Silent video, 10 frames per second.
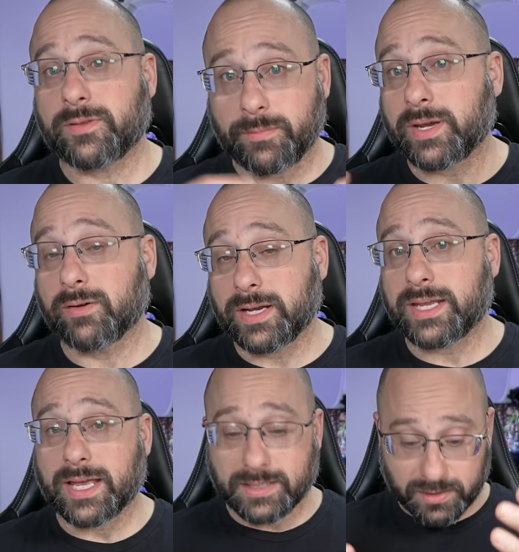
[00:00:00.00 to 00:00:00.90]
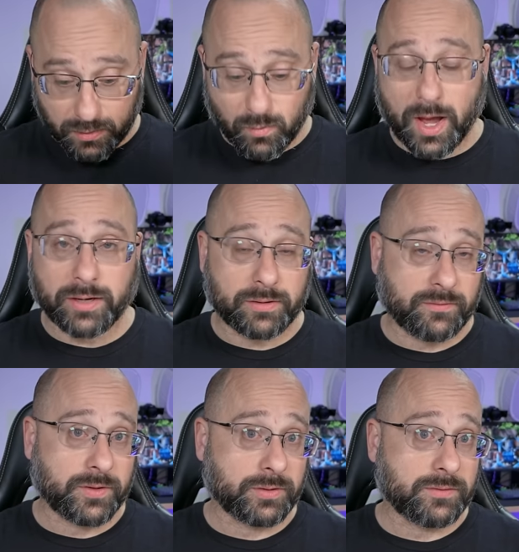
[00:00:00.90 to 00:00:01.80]
The bigger it gets, the wider the
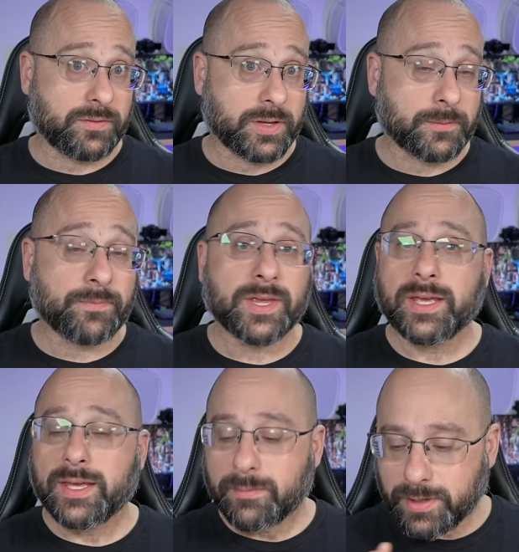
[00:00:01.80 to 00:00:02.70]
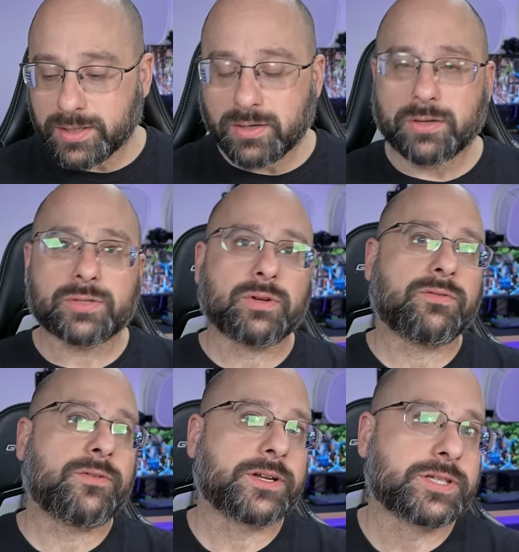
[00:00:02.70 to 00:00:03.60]
field of view, but it's also a
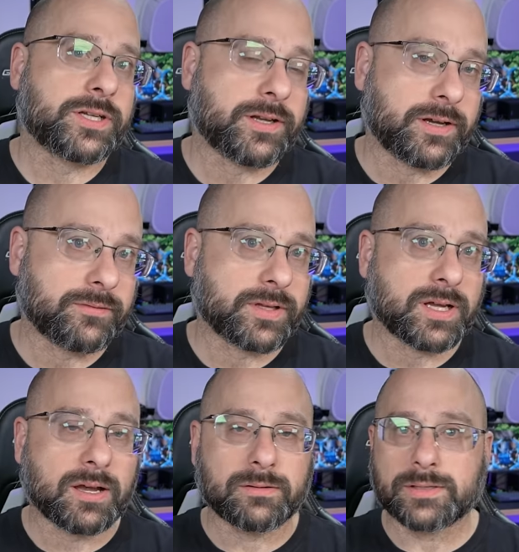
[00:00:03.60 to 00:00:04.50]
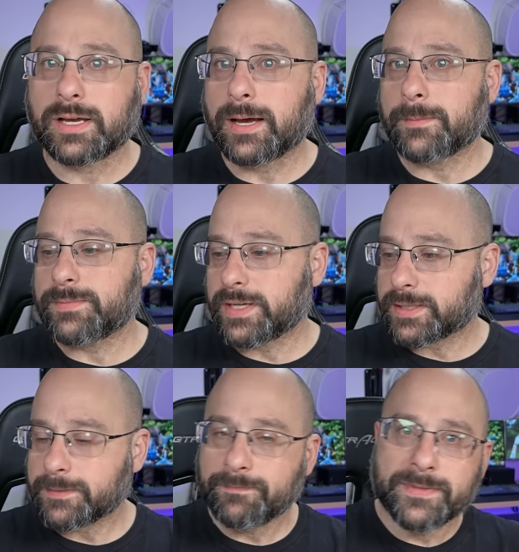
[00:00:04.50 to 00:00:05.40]
function of the goggle's optics.